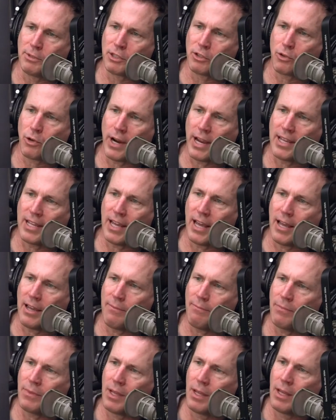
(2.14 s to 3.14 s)

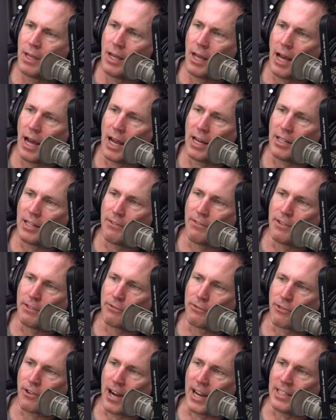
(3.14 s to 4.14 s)
Crake. I live in
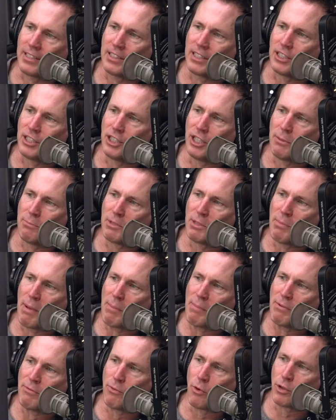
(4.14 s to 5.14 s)
France and gyms
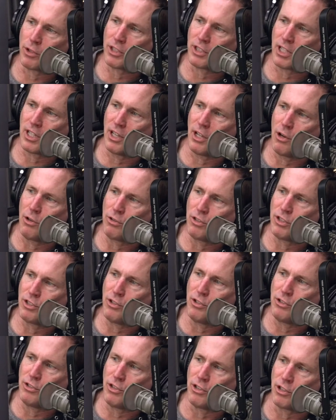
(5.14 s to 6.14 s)
may be forced to close
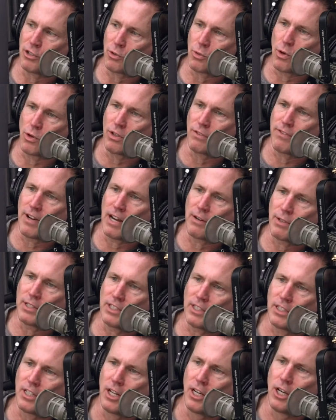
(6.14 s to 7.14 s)
due to the
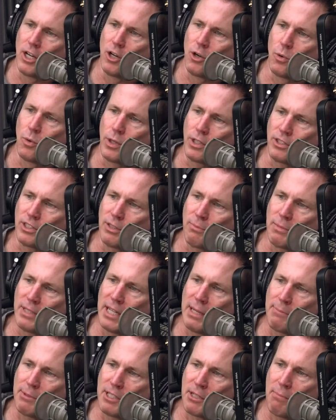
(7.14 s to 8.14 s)
coronavirus. What are some
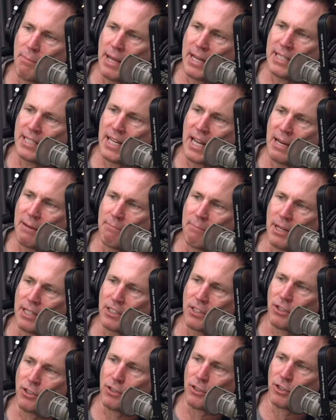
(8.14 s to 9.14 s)
tips to maintain
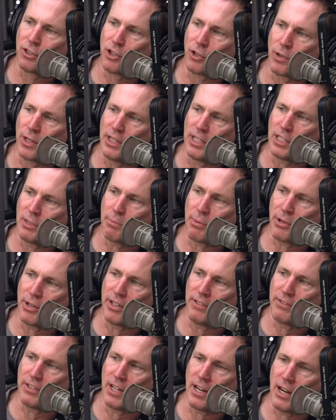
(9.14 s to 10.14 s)
muscle during this
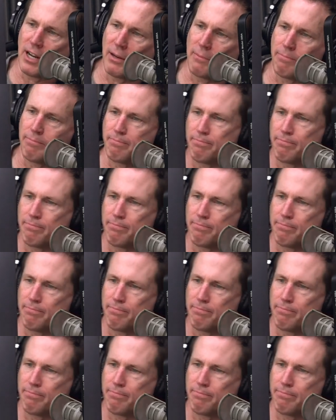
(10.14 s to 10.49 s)
period of time?